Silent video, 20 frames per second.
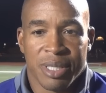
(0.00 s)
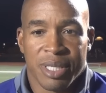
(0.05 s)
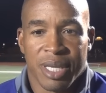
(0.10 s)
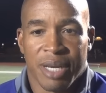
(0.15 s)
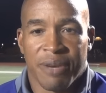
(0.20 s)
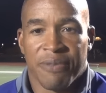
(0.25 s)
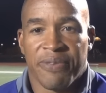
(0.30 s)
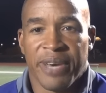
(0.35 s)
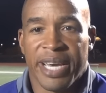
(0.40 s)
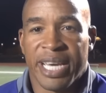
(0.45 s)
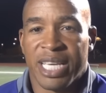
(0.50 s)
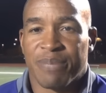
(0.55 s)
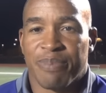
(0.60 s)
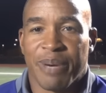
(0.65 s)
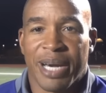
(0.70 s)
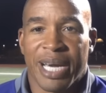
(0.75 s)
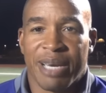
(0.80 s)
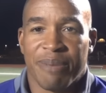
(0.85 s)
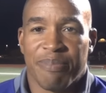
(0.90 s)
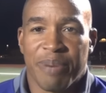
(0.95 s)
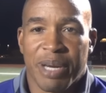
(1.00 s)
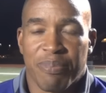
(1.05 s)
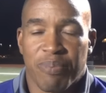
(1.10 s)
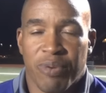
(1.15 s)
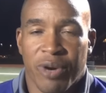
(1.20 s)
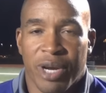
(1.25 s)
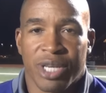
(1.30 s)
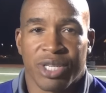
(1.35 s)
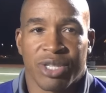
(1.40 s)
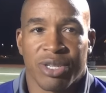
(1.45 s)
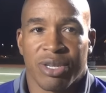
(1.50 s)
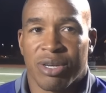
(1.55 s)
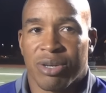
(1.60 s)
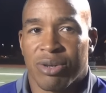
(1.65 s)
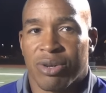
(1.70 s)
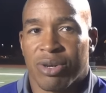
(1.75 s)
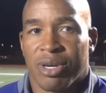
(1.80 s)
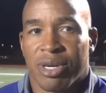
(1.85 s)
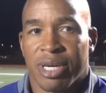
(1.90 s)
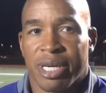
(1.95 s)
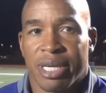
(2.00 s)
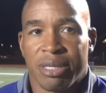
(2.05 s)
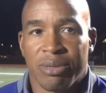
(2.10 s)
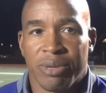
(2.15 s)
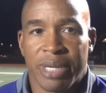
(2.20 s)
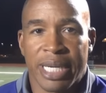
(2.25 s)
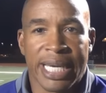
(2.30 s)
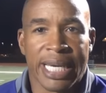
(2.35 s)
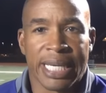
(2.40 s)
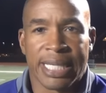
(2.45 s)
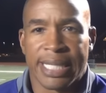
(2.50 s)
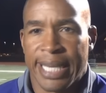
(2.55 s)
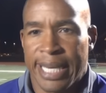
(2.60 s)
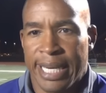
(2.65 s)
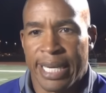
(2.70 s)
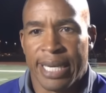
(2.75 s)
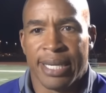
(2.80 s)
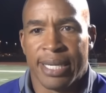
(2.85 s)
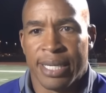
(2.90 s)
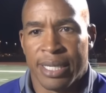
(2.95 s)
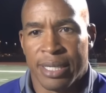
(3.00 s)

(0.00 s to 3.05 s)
is unfazed by, by pressure or when he gets hit.